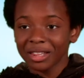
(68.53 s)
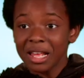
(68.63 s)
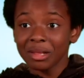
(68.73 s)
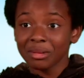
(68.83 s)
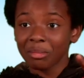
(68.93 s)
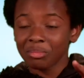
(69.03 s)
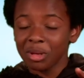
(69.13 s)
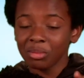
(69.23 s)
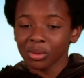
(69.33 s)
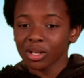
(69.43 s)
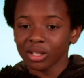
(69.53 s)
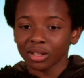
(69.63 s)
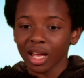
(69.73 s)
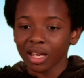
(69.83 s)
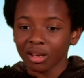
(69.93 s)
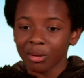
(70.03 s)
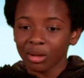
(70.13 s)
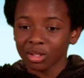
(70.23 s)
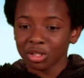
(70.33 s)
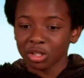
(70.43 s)
I think that people are gonna like
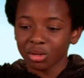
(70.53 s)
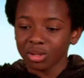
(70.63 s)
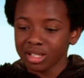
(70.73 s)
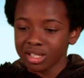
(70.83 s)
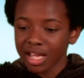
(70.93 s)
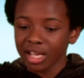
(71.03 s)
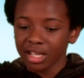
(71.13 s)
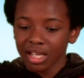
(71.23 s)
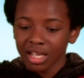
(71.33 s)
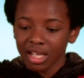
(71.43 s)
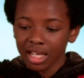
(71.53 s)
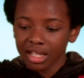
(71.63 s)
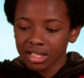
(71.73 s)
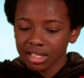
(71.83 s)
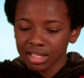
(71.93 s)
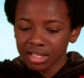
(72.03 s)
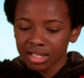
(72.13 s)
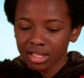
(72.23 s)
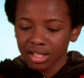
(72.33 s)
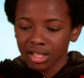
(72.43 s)
about this show is that it's
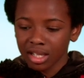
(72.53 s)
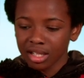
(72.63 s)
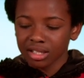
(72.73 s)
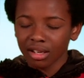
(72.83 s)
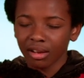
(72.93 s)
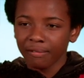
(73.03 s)
a